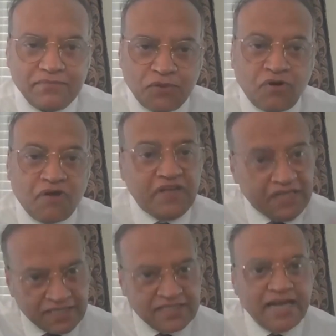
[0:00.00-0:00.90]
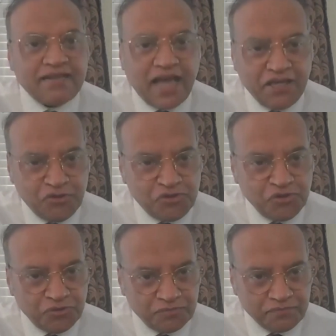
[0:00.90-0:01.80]
who have either said thank you to
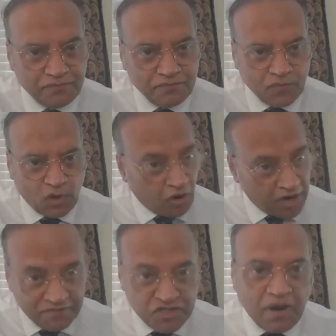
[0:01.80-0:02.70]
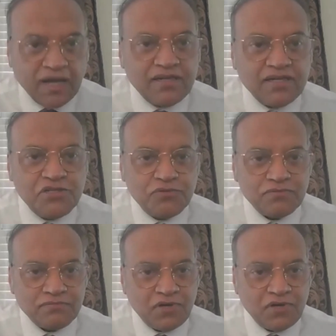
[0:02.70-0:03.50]
you or have smiled at you